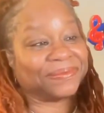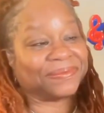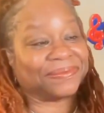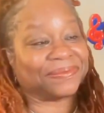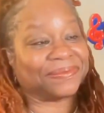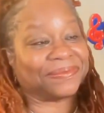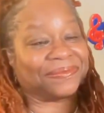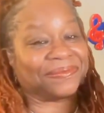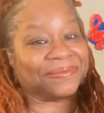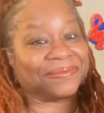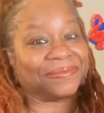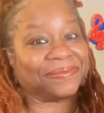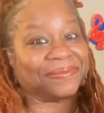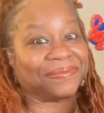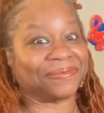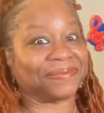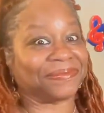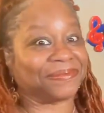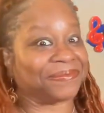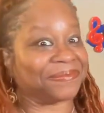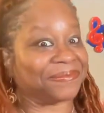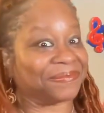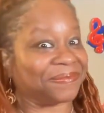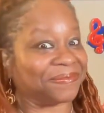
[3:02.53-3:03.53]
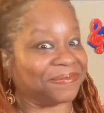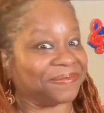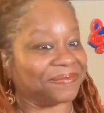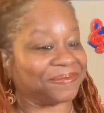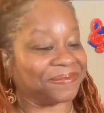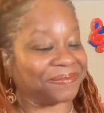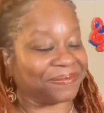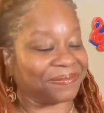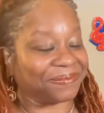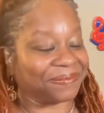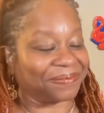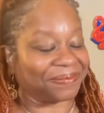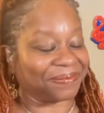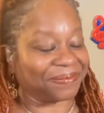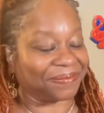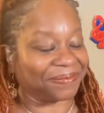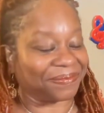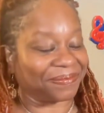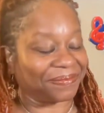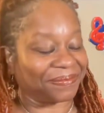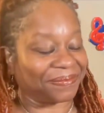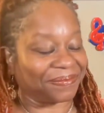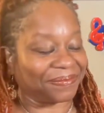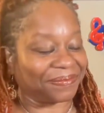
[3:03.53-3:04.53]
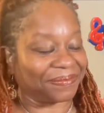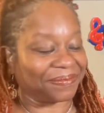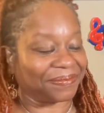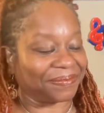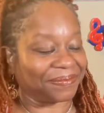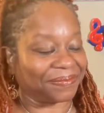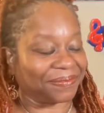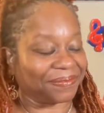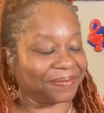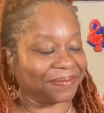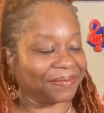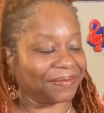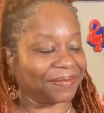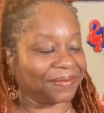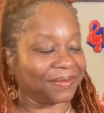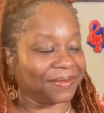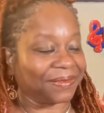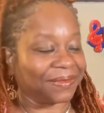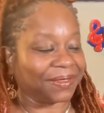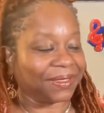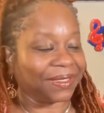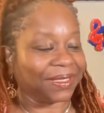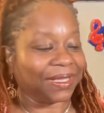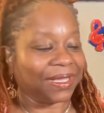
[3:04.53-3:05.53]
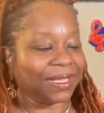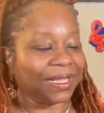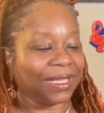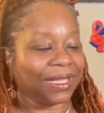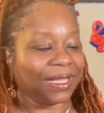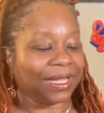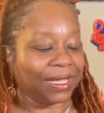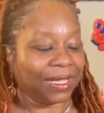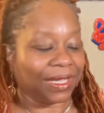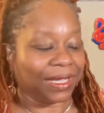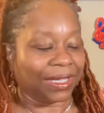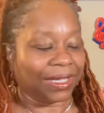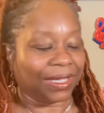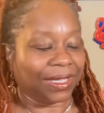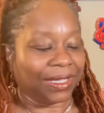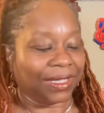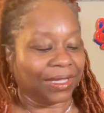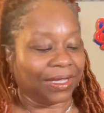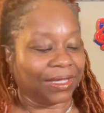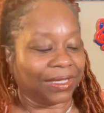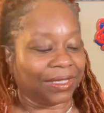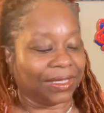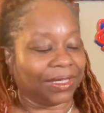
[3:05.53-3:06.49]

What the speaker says: (silence)